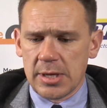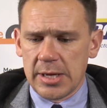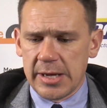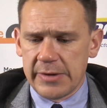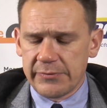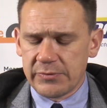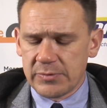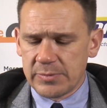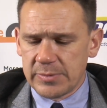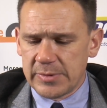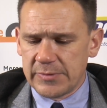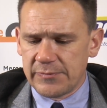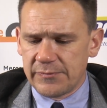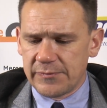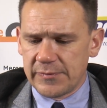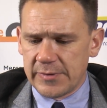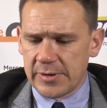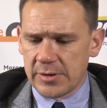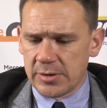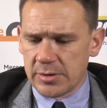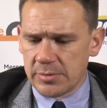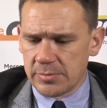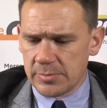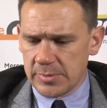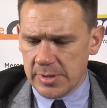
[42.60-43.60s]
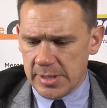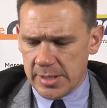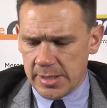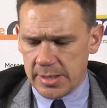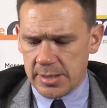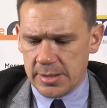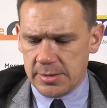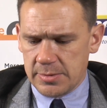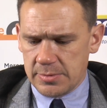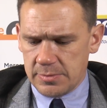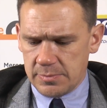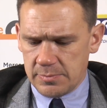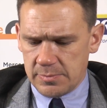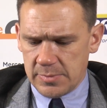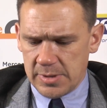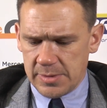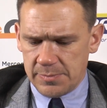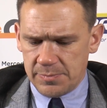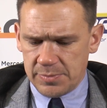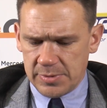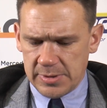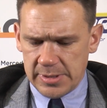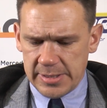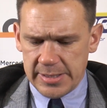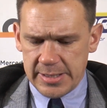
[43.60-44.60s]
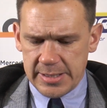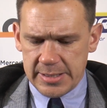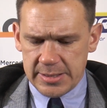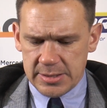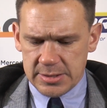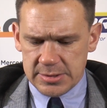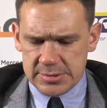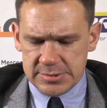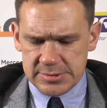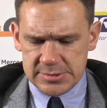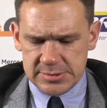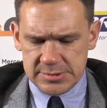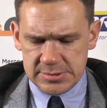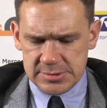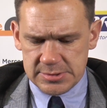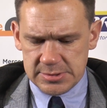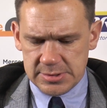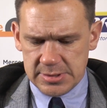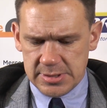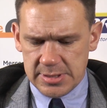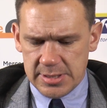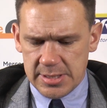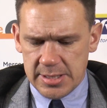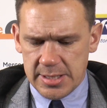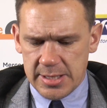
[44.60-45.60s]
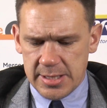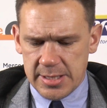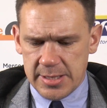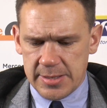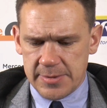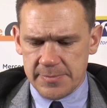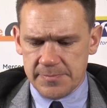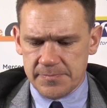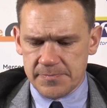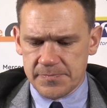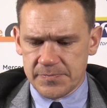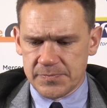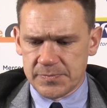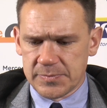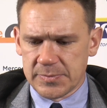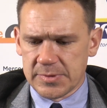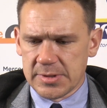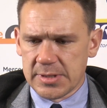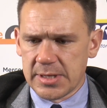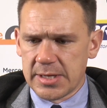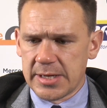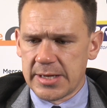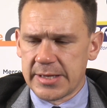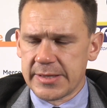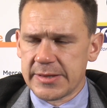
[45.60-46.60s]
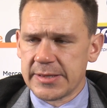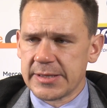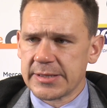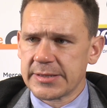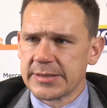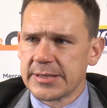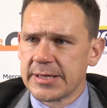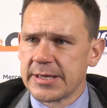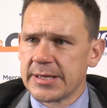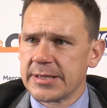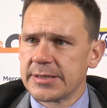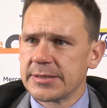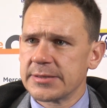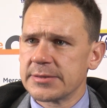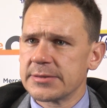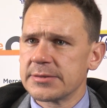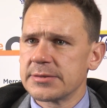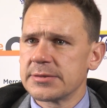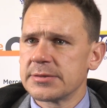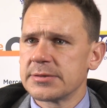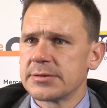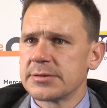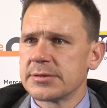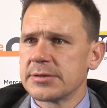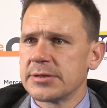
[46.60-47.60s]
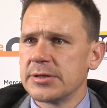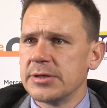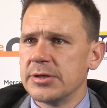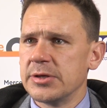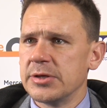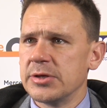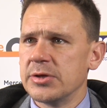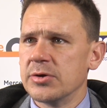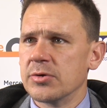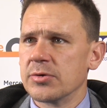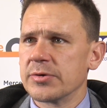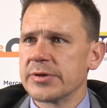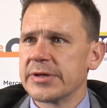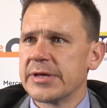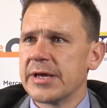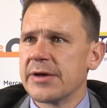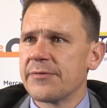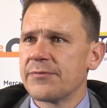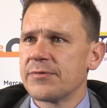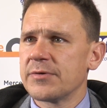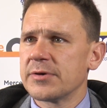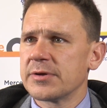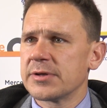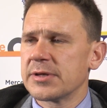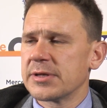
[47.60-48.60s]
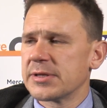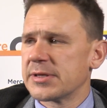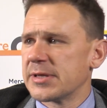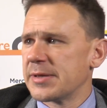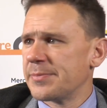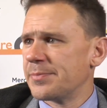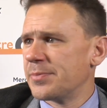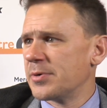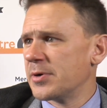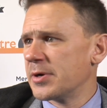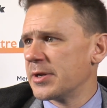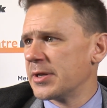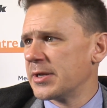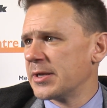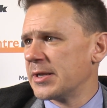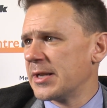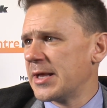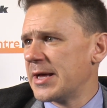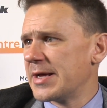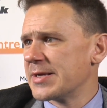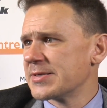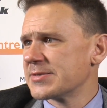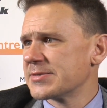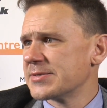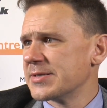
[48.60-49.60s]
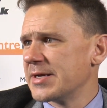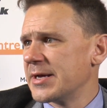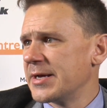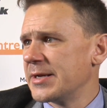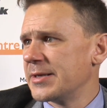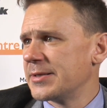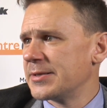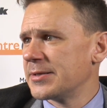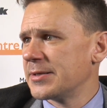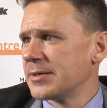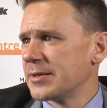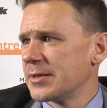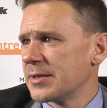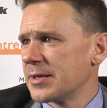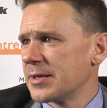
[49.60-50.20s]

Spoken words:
I have to be fair to my players. I think that, you know, the effort that they put in last night